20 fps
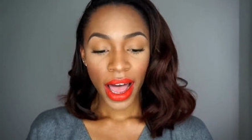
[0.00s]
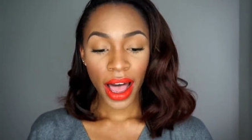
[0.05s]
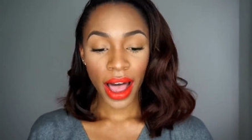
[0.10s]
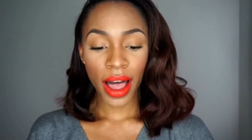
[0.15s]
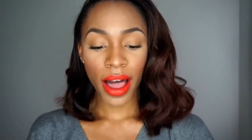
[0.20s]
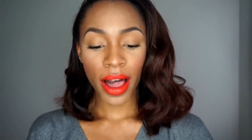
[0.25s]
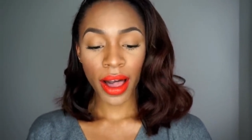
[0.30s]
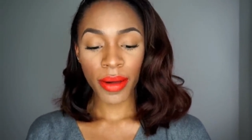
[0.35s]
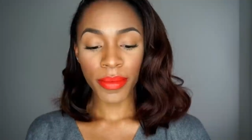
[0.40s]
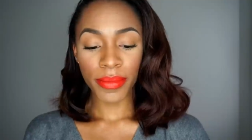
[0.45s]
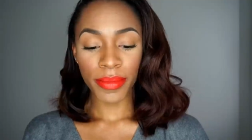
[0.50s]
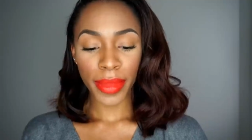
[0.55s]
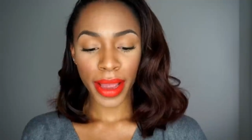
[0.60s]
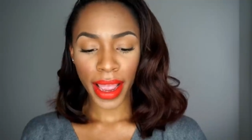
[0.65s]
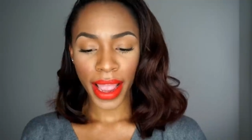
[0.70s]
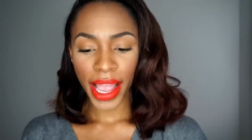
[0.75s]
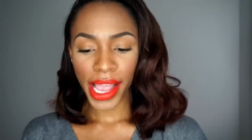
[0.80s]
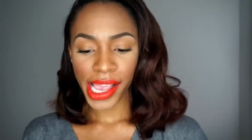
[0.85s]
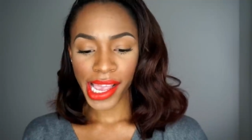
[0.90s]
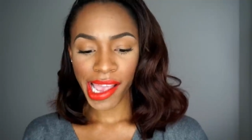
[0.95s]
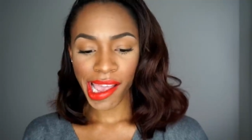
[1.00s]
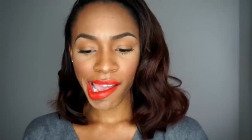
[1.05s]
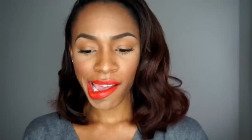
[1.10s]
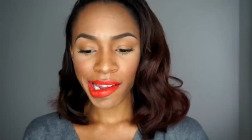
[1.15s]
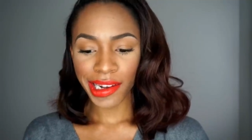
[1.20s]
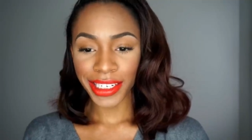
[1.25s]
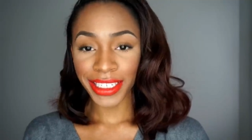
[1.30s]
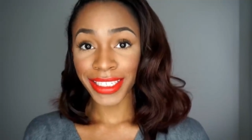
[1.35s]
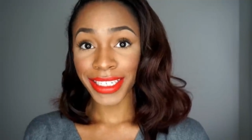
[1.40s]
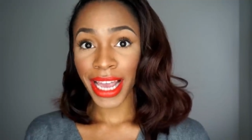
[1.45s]
Um,
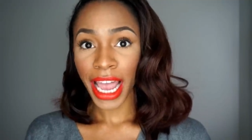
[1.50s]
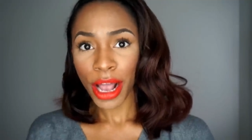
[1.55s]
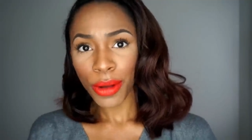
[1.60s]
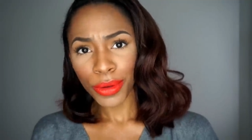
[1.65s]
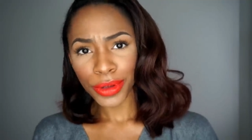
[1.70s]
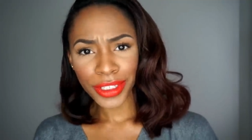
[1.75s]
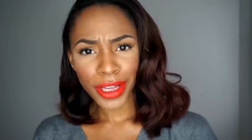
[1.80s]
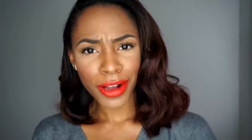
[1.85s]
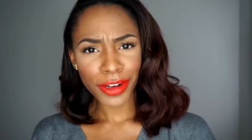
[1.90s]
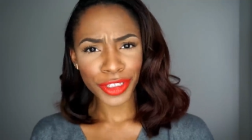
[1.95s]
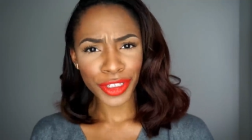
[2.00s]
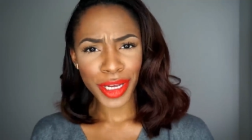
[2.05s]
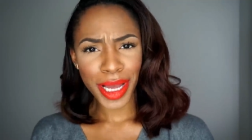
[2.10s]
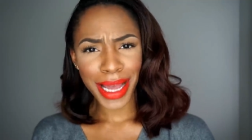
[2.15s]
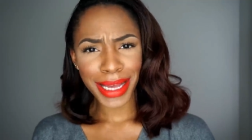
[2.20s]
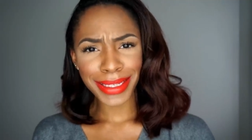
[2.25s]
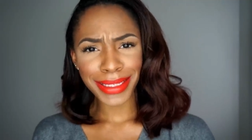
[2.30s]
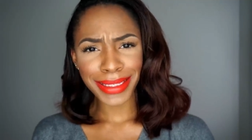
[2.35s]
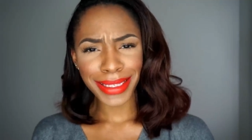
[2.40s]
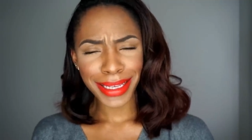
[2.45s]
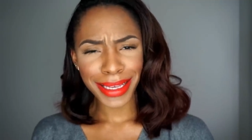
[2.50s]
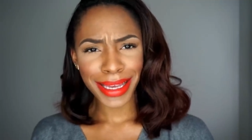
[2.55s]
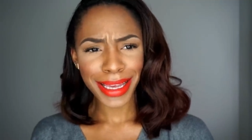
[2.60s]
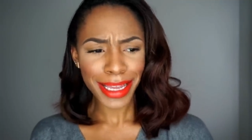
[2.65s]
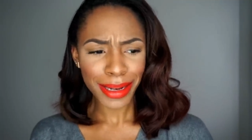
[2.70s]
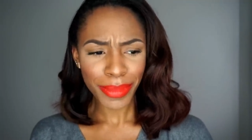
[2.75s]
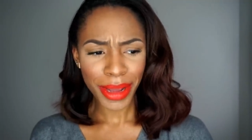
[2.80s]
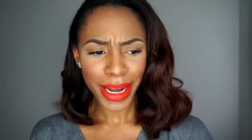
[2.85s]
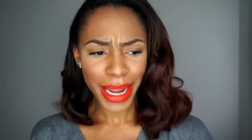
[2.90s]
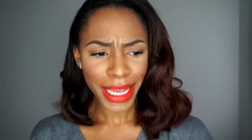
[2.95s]
and I will talk to you guys
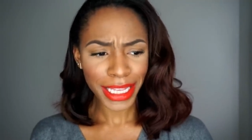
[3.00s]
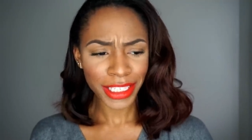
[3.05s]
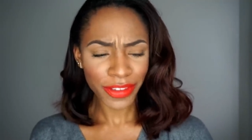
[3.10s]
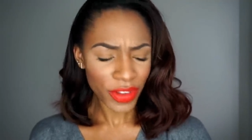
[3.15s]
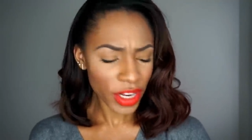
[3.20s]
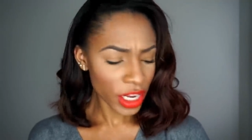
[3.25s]
in my next